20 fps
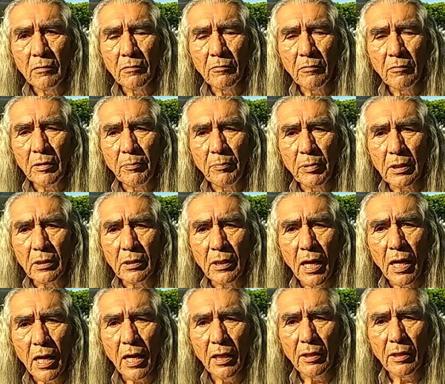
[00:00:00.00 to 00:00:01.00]
We put a
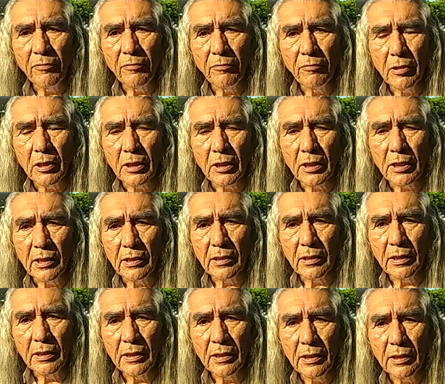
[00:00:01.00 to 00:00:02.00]
lot of work
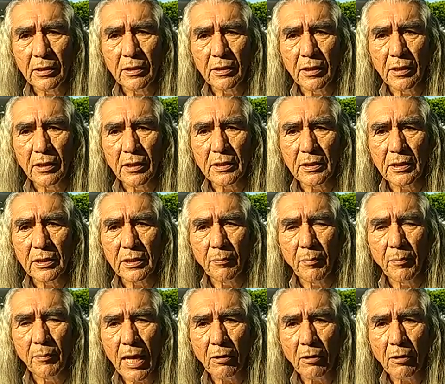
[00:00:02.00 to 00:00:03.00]
into this in the
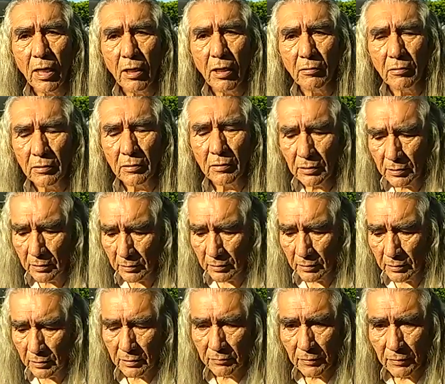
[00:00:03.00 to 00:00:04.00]
background. And
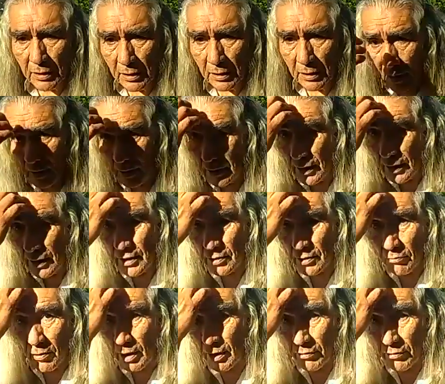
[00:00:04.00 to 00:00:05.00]
I
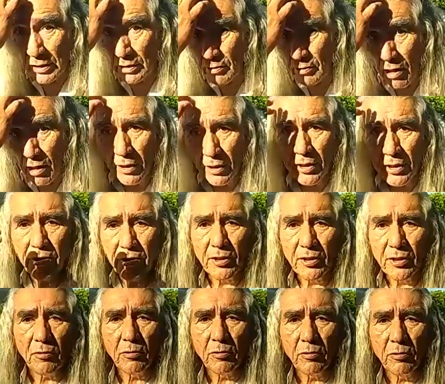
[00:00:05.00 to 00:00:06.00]
just want to acknowledge the
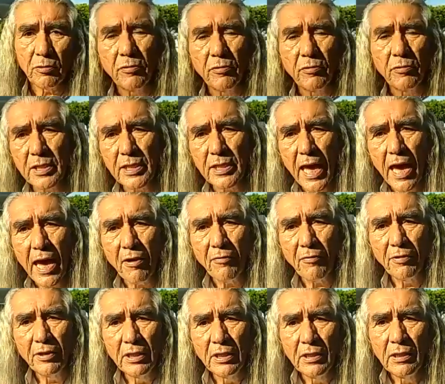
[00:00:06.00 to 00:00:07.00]
crew, the staff
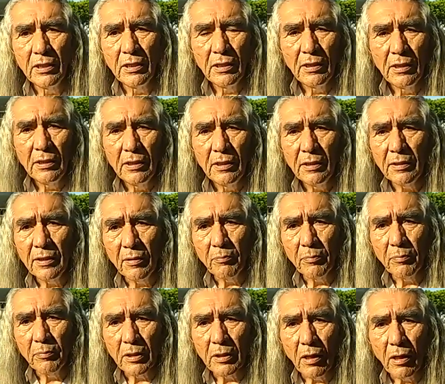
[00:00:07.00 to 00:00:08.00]
that
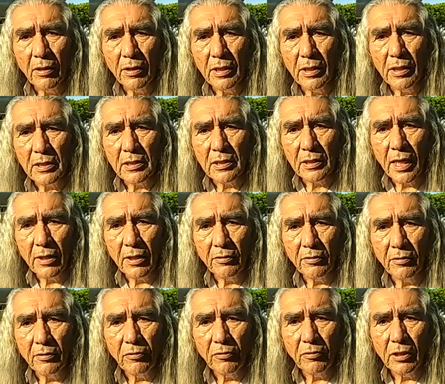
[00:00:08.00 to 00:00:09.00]
put all of this together
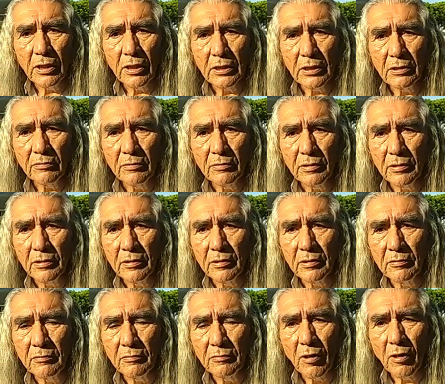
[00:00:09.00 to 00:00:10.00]
for us, with
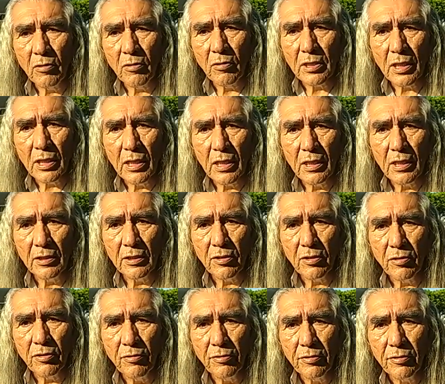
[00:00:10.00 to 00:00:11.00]
Rosa and
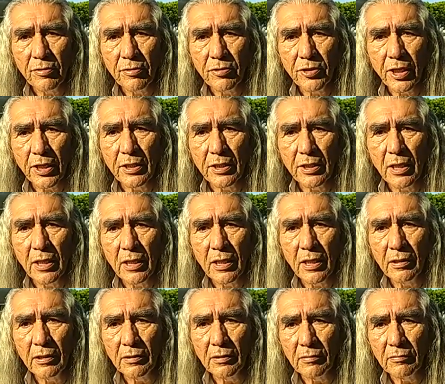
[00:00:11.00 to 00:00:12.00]

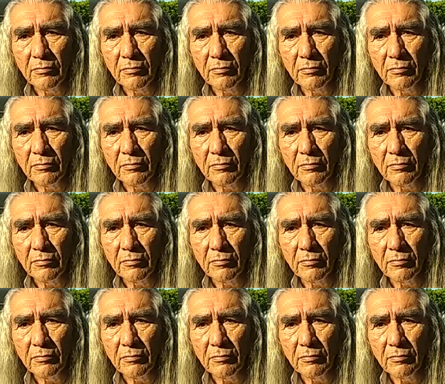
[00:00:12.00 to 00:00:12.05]
Jigna and